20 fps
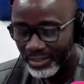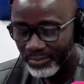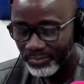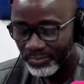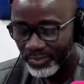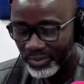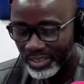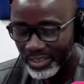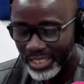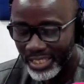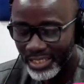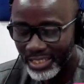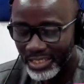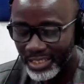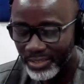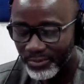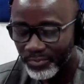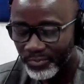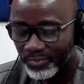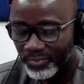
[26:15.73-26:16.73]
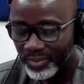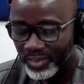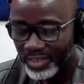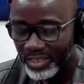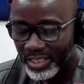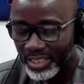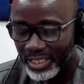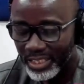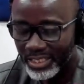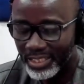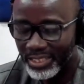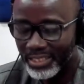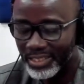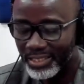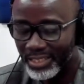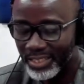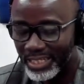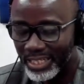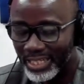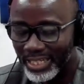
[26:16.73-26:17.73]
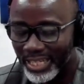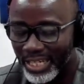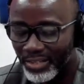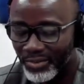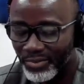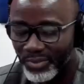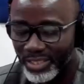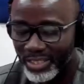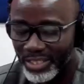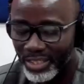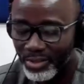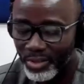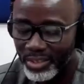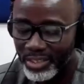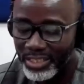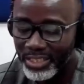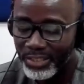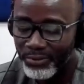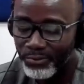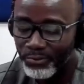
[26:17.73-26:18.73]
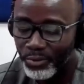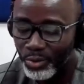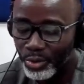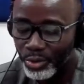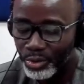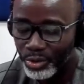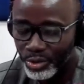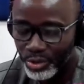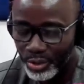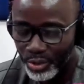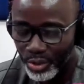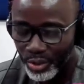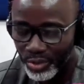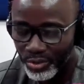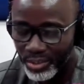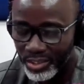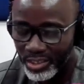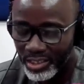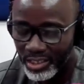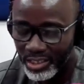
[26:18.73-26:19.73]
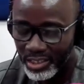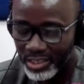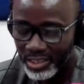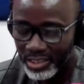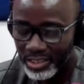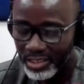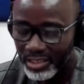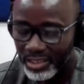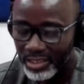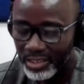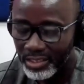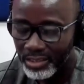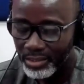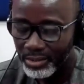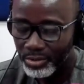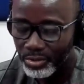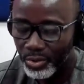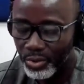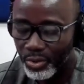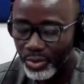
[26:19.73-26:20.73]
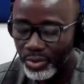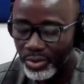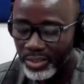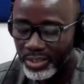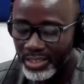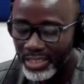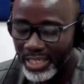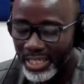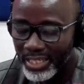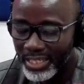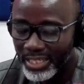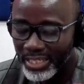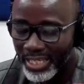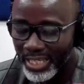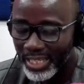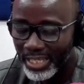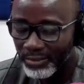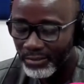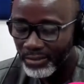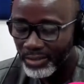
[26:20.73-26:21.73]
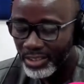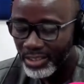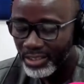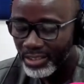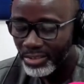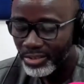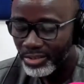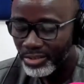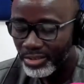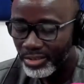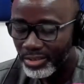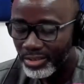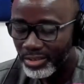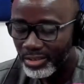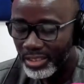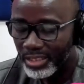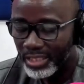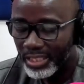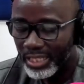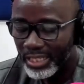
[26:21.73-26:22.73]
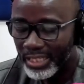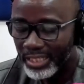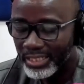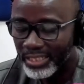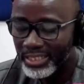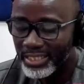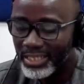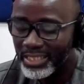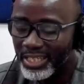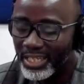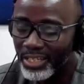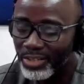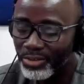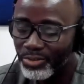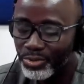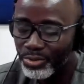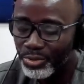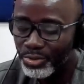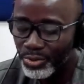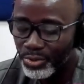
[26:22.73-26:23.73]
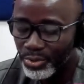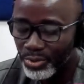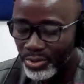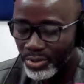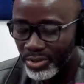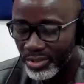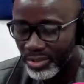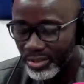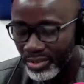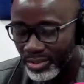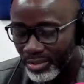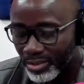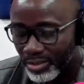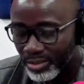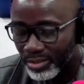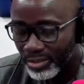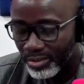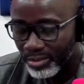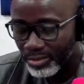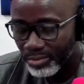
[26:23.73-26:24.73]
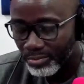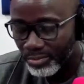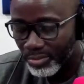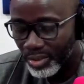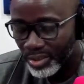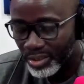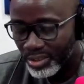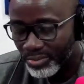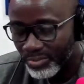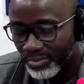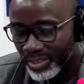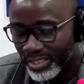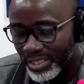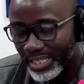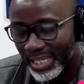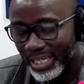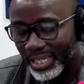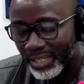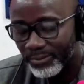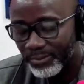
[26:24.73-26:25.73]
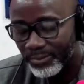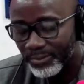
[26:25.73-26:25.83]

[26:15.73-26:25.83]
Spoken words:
then it is in line with the cognitive load theory. So it's saying that the teacher could use multimedia